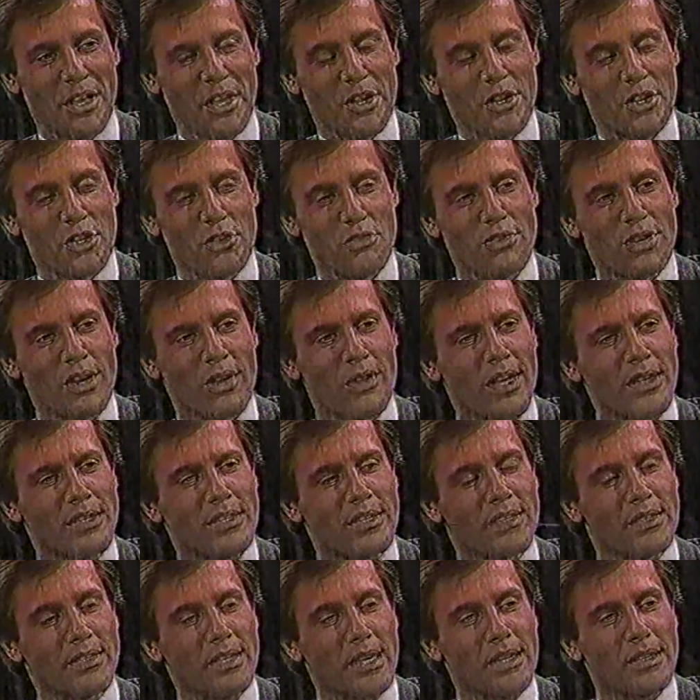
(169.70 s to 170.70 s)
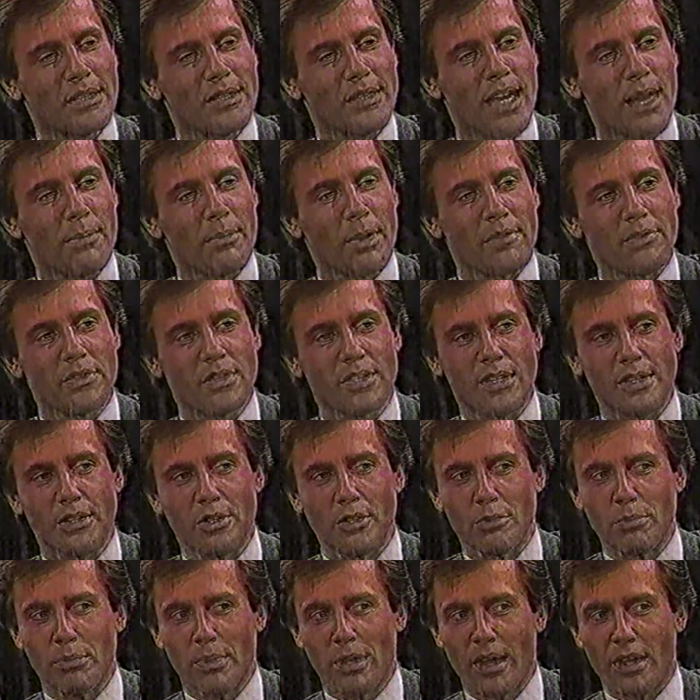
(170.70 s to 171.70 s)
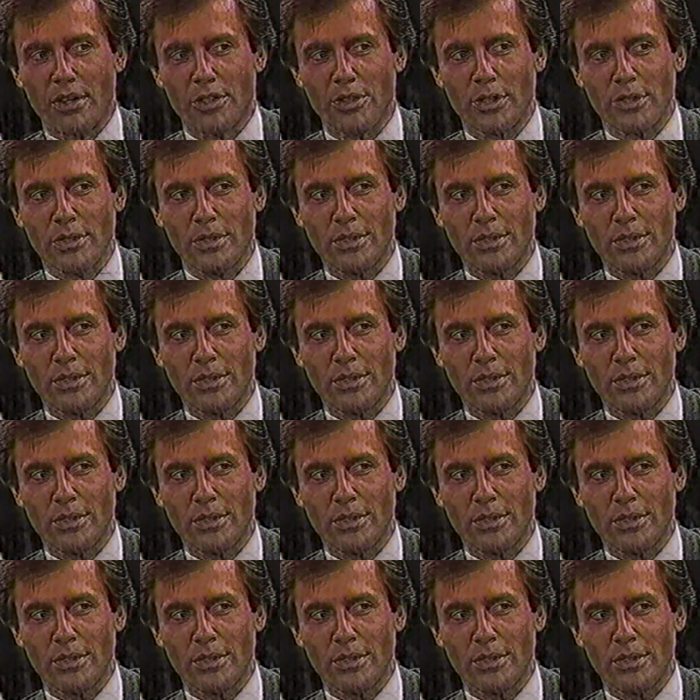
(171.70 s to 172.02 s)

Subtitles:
You know that's the second time I've seen you blush.